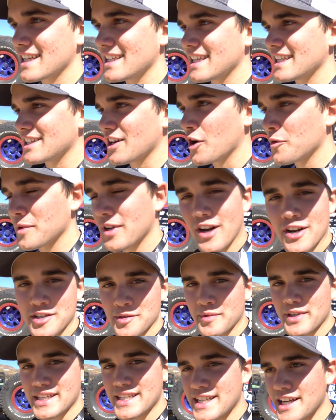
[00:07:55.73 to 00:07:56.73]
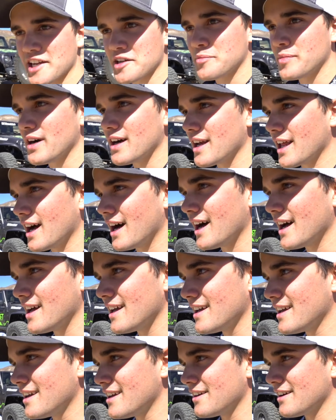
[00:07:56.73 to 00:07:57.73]
I think the open car is gonna be sick, but uh,
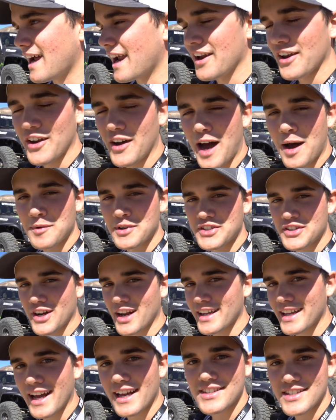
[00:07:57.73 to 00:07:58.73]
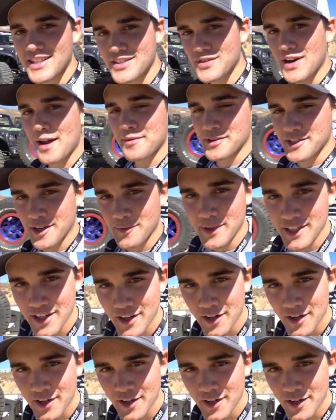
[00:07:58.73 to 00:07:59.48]
I don't know. I'm a truck guy, so this Raptor's gonna be